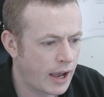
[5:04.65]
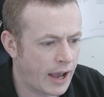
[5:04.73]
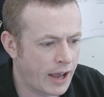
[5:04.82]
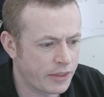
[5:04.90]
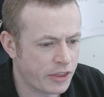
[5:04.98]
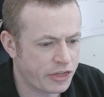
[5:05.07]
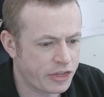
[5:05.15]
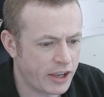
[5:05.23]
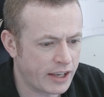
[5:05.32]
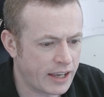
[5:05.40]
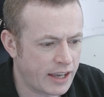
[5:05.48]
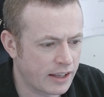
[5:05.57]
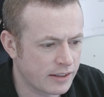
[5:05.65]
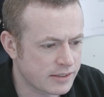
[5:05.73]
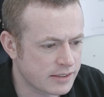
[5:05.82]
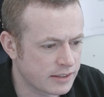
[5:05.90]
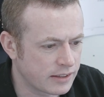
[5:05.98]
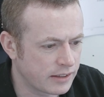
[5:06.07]
Uh, the thing
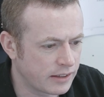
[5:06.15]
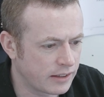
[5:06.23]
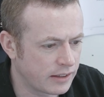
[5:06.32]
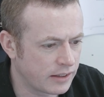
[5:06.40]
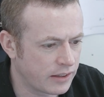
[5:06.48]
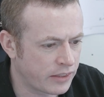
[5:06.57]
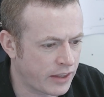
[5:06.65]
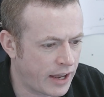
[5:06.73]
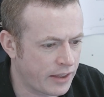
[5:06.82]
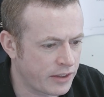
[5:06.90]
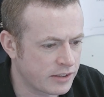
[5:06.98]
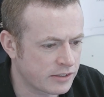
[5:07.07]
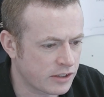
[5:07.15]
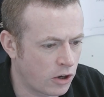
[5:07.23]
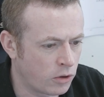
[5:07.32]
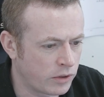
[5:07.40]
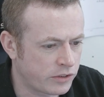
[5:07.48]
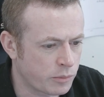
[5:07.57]
is that this is
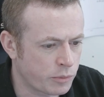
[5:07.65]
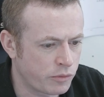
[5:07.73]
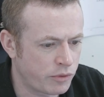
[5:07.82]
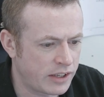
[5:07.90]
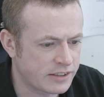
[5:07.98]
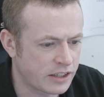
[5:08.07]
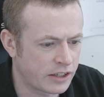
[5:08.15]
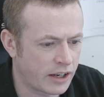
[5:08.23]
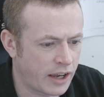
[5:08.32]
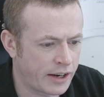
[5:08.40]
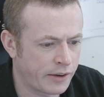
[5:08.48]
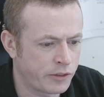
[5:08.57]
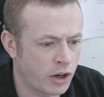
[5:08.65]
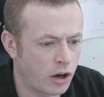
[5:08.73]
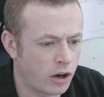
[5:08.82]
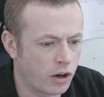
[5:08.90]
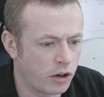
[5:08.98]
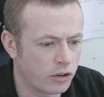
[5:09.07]
only something recent, and I'm
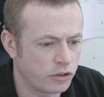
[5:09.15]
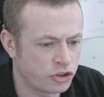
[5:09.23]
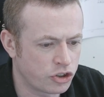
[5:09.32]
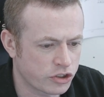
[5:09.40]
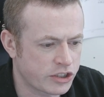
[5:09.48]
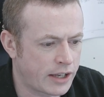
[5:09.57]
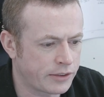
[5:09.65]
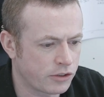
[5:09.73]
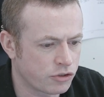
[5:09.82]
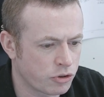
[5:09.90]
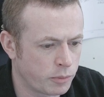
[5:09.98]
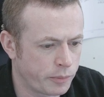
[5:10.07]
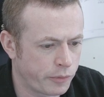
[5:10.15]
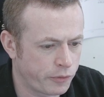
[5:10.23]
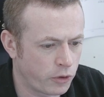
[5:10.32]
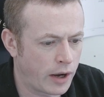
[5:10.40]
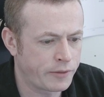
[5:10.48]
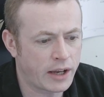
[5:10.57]
not just had this trouble
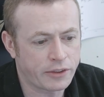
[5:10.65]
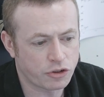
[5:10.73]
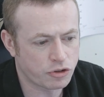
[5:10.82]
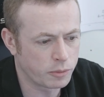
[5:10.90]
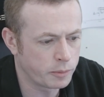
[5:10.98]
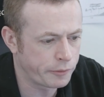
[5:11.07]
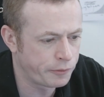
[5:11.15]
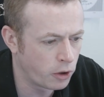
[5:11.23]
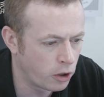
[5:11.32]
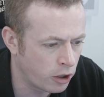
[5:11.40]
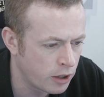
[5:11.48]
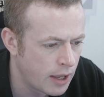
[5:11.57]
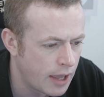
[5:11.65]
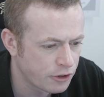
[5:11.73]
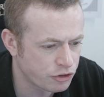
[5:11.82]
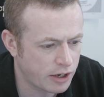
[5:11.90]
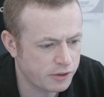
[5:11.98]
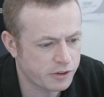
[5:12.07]
before. I've not had the trouble before.
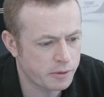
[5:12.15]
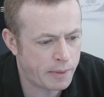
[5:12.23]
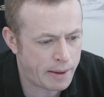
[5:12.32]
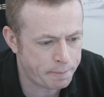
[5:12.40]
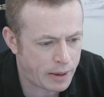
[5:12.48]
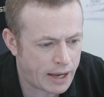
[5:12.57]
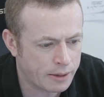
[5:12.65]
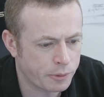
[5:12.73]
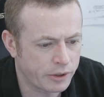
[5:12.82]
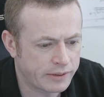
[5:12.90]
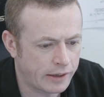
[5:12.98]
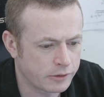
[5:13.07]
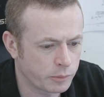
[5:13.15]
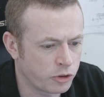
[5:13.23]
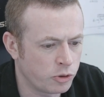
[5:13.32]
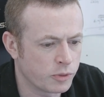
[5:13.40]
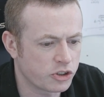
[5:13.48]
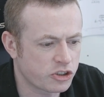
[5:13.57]
Tried using a men pad, but it takes up
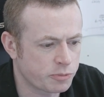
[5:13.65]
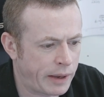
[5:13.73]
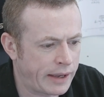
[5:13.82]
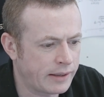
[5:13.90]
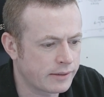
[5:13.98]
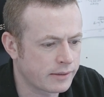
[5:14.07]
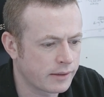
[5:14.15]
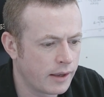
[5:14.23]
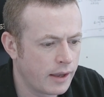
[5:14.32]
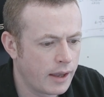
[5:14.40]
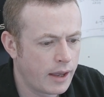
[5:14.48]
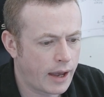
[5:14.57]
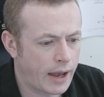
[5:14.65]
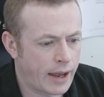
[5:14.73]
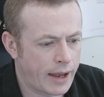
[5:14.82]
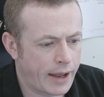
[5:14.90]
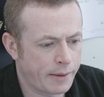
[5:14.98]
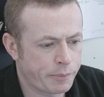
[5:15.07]
too much space.
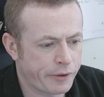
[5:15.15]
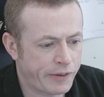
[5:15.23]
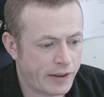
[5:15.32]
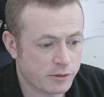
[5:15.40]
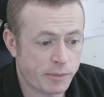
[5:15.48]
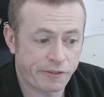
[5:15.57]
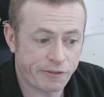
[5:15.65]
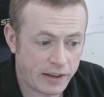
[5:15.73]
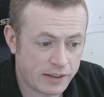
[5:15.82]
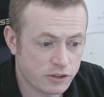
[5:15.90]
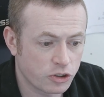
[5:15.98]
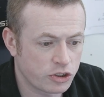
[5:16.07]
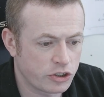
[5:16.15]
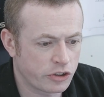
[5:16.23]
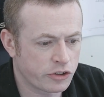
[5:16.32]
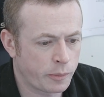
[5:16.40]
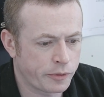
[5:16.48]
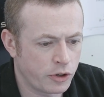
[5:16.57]
Uh, and prevents my face touching
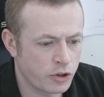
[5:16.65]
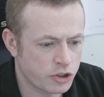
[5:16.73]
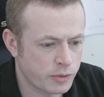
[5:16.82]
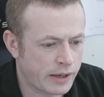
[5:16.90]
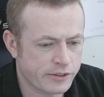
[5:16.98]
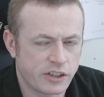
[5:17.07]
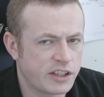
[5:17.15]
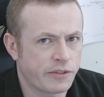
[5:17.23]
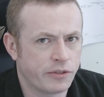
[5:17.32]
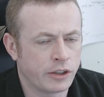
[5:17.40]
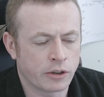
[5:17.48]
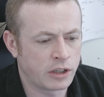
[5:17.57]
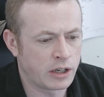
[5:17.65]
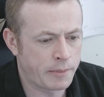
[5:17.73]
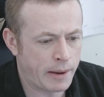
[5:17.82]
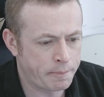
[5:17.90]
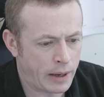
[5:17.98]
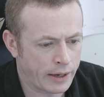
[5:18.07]
the top of the uchiwa, so you definitely don't need a
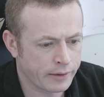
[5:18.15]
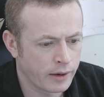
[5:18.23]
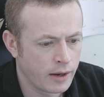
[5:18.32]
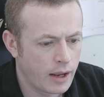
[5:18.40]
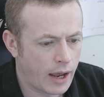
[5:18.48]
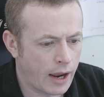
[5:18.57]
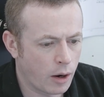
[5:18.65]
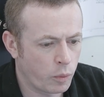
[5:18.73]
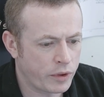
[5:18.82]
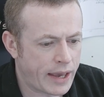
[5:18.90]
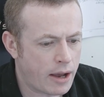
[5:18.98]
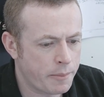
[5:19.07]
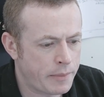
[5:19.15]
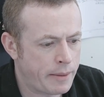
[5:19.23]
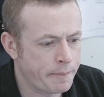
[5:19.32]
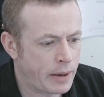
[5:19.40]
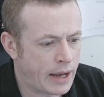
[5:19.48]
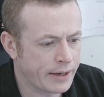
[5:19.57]
men pad. Uh, without a
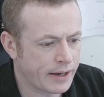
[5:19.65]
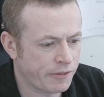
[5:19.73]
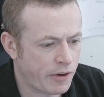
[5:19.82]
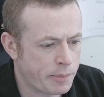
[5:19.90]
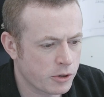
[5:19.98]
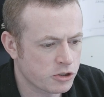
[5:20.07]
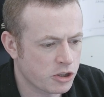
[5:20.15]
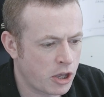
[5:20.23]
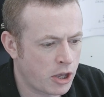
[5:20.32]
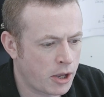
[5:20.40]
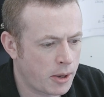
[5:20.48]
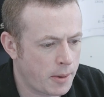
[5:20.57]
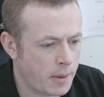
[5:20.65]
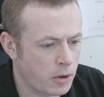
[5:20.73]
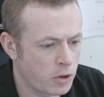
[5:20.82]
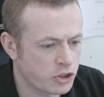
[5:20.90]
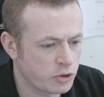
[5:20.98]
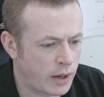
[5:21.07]
men pad, if I push the
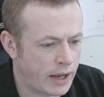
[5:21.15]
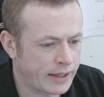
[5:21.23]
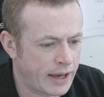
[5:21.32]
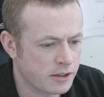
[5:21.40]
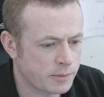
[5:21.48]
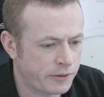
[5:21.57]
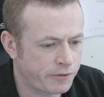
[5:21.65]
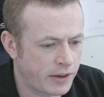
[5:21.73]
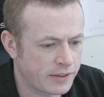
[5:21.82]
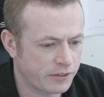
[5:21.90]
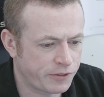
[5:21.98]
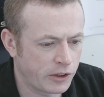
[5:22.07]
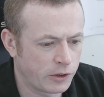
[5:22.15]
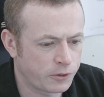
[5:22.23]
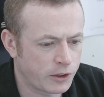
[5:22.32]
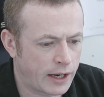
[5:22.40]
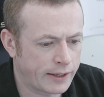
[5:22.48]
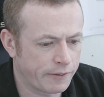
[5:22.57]
uchiwa against my face, it
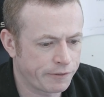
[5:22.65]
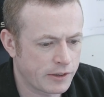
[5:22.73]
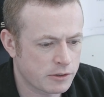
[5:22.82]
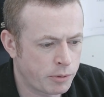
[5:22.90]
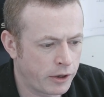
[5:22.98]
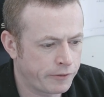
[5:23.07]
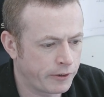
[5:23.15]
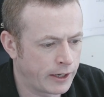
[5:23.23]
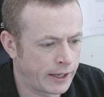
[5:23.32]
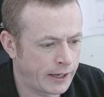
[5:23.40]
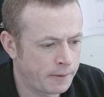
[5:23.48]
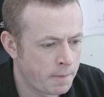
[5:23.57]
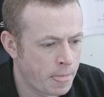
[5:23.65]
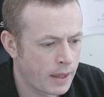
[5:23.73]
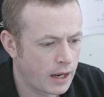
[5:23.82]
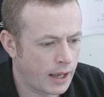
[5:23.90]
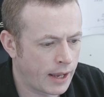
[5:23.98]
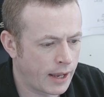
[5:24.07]
feels like it fits perfectly.
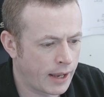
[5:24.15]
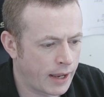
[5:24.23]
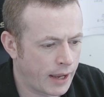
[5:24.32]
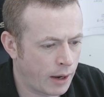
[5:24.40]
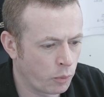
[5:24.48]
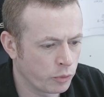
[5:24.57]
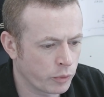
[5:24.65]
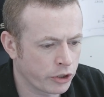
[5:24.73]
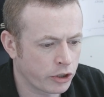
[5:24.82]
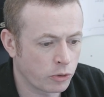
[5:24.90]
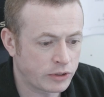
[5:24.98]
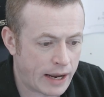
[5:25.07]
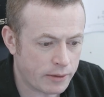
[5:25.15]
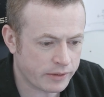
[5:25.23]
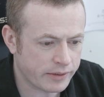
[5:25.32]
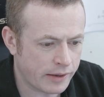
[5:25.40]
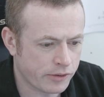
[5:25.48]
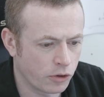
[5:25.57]
Uh, I wouldn't want to go down
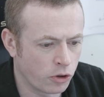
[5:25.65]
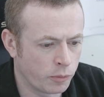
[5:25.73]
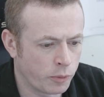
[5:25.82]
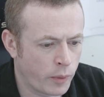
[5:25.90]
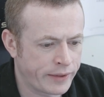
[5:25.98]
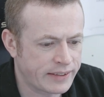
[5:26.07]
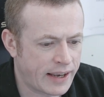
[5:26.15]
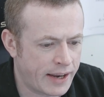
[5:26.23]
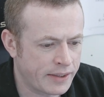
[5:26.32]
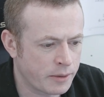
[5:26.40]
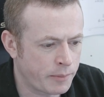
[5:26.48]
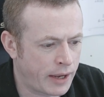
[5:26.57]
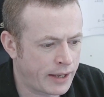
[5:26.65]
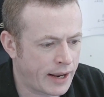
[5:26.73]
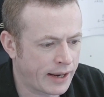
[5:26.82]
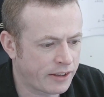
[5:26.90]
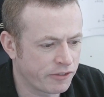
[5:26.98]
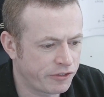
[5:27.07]
a size at all, but when tying the men,
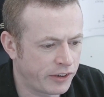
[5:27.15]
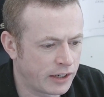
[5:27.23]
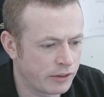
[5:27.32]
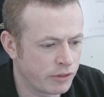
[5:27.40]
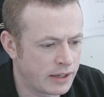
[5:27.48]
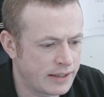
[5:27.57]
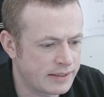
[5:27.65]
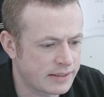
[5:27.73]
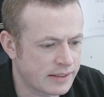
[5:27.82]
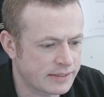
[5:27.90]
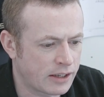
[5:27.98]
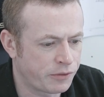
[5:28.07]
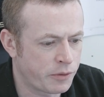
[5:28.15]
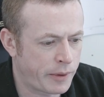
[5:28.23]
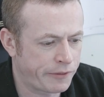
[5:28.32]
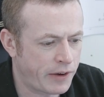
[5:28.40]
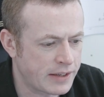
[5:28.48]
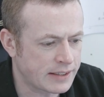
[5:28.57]
I can feel it releases itself from
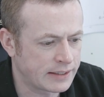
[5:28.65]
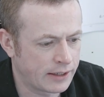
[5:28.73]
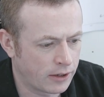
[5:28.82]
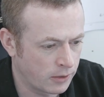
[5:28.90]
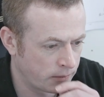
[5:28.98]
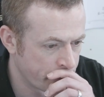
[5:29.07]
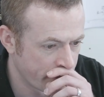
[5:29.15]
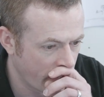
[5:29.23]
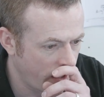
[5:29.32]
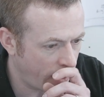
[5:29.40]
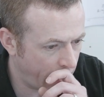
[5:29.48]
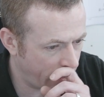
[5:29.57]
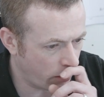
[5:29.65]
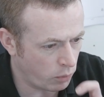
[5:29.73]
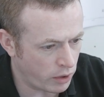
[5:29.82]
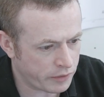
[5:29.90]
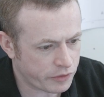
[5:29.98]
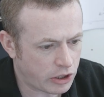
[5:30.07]
my face a little. Uh,
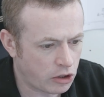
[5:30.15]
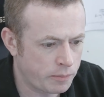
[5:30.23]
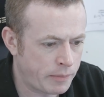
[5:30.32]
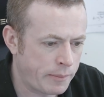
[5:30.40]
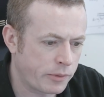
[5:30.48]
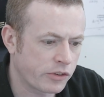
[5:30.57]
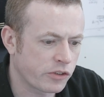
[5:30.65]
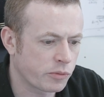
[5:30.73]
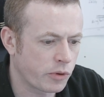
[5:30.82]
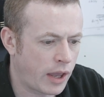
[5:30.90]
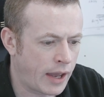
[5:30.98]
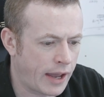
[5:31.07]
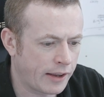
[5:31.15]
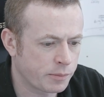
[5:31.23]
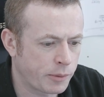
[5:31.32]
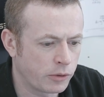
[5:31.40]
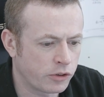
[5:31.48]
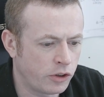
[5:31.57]
one of the club members uh, I
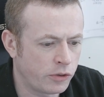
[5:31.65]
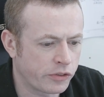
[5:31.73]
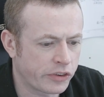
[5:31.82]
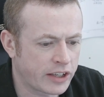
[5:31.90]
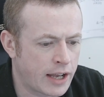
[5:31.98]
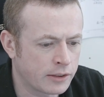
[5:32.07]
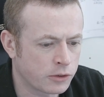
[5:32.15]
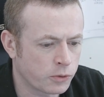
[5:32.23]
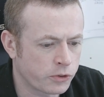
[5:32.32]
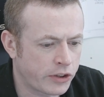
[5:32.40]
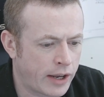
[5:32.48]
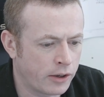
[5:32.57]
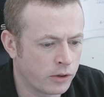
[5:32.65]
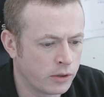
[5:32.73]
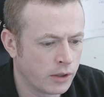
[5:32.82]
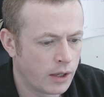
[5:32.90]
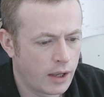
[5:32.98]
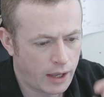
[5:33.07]
spoke to uses the Kanto
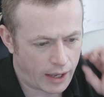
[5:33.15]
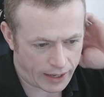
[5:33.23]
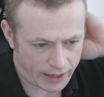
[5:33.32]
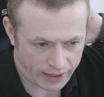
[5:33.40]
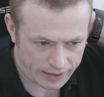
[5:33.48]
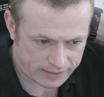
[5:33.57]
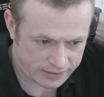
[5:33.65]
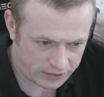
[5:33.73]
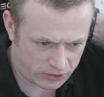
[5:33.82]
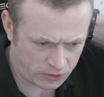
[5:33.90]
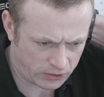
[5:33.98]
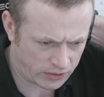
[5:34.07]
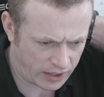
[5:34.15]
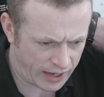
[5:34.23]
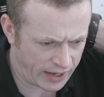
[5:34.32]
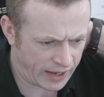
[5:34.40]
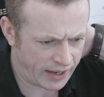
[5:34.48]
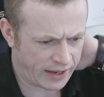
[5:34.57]
style uh, to,
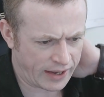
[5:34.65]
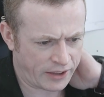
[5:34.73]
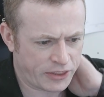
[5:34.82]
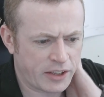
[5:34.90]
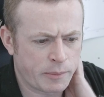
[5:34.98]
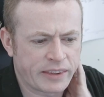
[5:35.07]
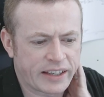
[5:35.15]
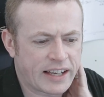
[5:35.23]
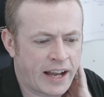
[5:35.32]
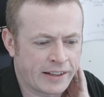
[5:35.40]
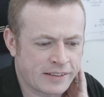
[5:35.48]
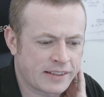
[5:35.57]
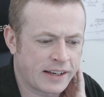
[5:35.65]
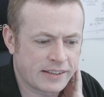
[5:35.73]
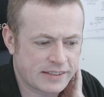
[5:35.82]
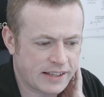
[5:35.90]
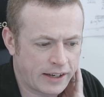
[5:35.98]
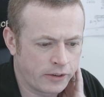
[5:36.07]
uh, I think you mean the
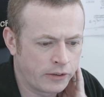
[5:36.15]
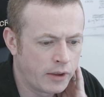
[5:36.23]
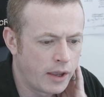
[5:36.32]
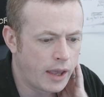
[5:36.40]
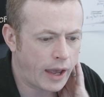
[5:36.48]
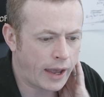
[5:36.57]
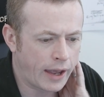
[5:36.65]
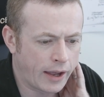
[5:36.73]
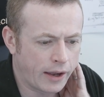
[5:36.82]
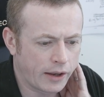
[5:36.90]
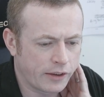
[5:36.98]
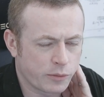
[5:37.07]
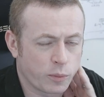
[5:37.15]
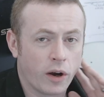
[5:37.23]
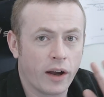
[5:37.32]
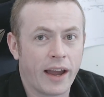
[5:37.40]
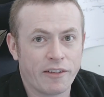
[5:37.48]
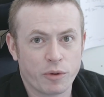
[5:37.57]
Kansai style, uh, is
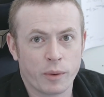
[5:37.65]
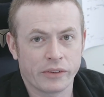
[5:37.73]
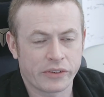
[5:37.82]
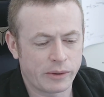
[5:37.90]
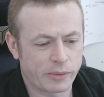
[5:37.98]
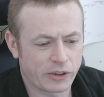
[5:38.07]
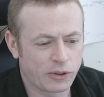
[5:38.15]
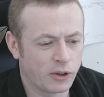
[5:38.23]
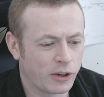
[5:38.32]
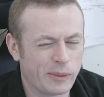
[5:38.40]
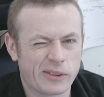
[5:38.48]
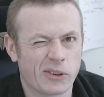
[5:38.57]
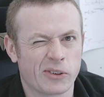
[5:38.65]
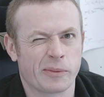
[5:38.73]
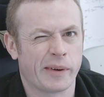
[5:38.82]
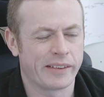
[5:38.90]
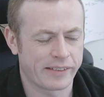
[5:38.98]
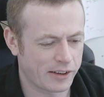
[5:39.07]
what everyone seems to call it. We talked
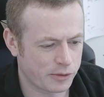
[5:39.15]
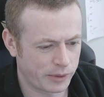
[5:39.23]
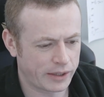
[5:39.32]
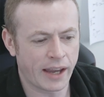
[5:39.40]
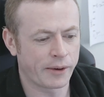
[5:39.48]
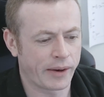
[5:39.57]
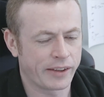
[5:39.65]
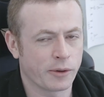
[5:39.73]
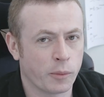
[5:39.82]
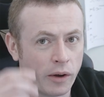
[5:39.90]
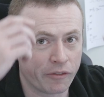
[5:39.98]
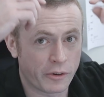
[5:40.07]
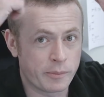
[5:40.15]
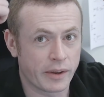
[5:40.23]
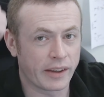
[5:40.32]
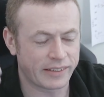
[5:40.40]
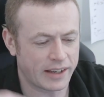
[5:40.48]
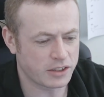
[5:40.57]
about this last week. Anyway, the one from
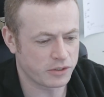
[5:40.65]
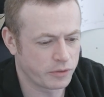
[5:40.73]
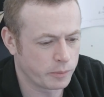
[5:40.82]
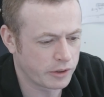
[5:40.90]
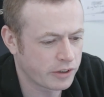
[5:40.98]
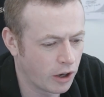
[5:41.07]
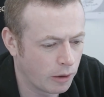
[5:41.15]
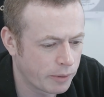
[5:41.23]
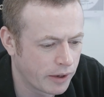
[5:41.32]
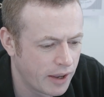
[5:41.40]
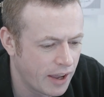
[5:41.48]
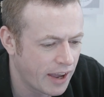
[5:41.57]
attaching from the top.